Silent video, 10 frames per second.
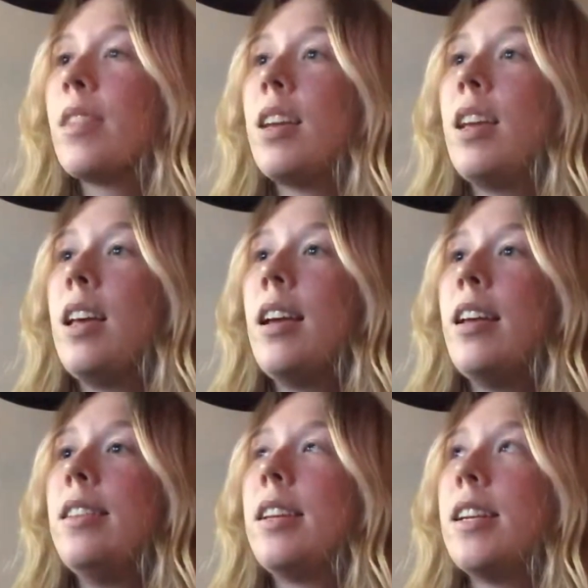
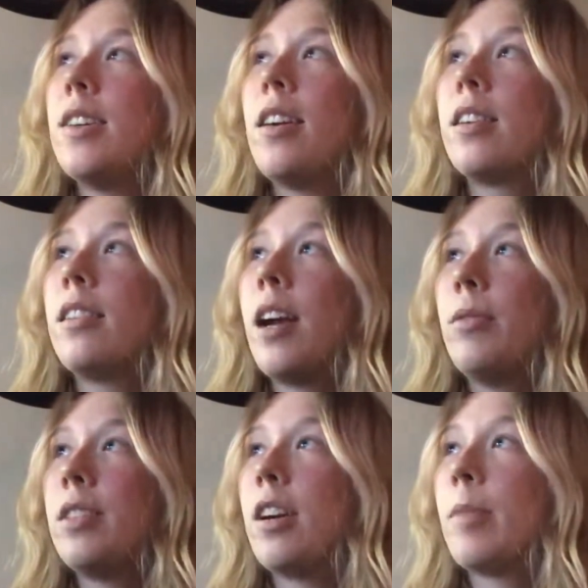And then I will
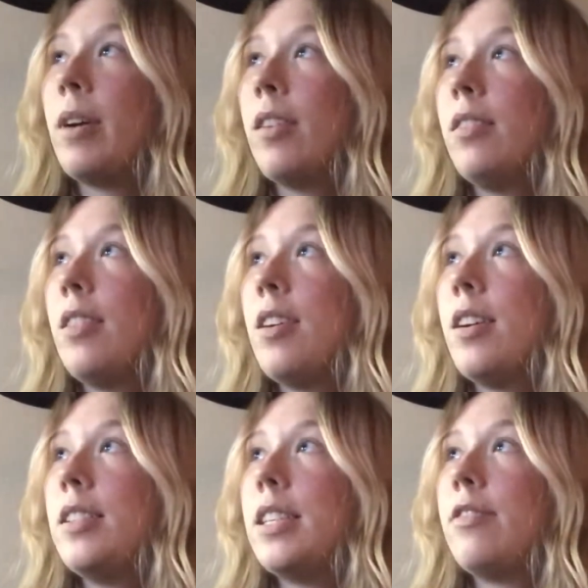talk about
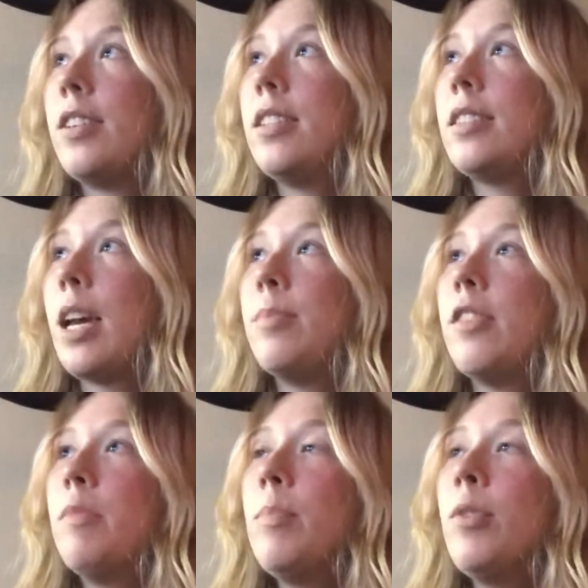the different types of
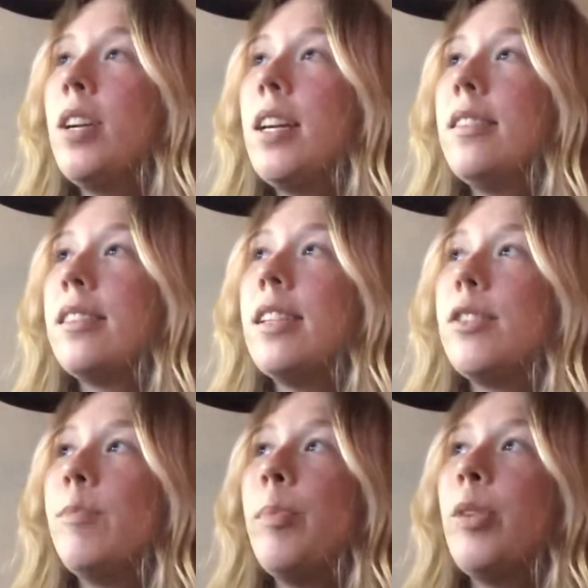memory: sensory
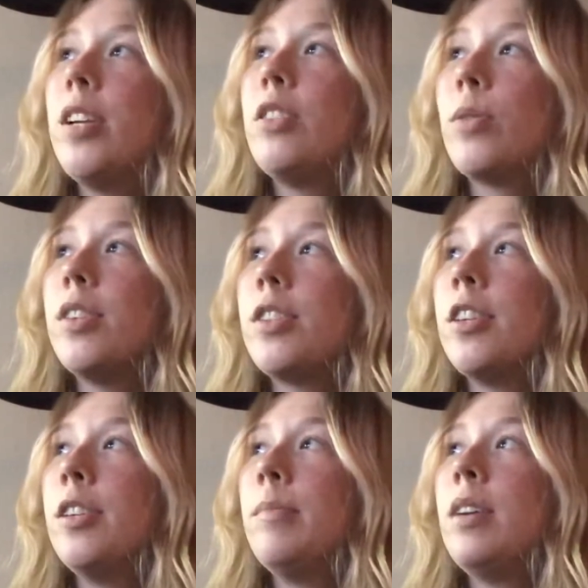memory,
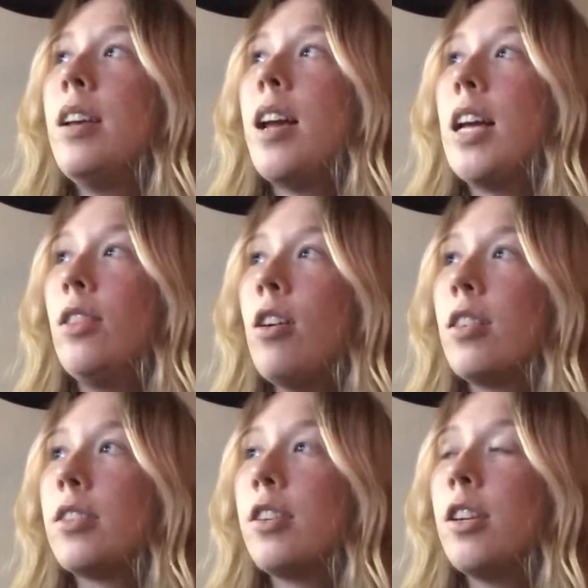short-term, and
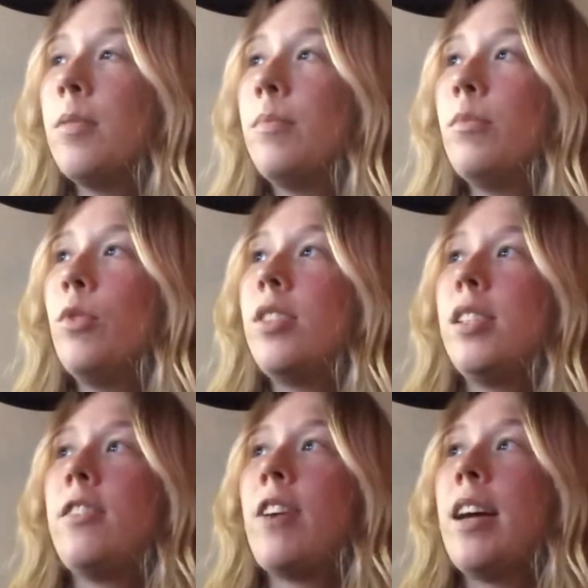long-term, which is
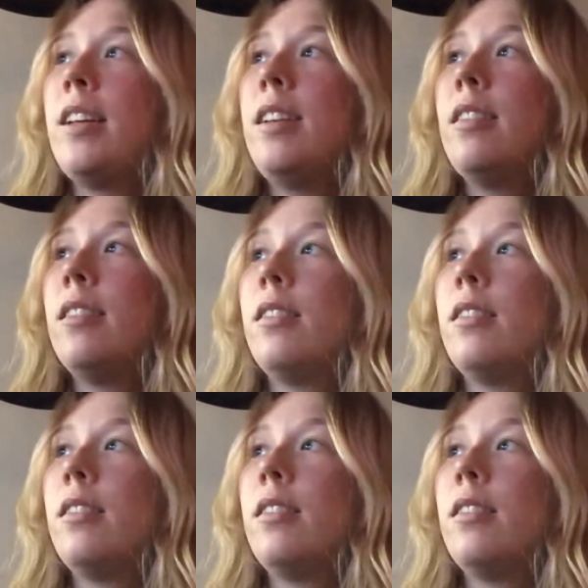divided.